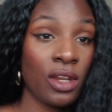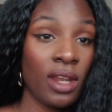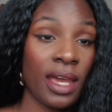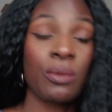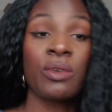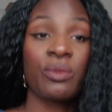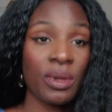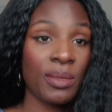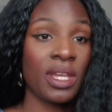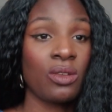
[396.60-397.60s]
know like with
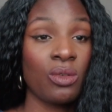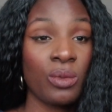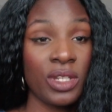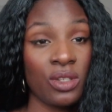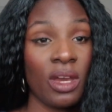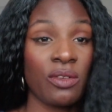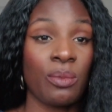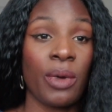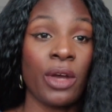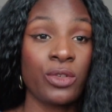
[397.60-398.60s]
women, we do have a
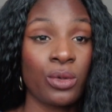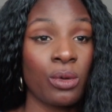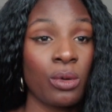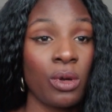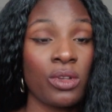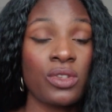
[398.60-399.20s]
biological clock,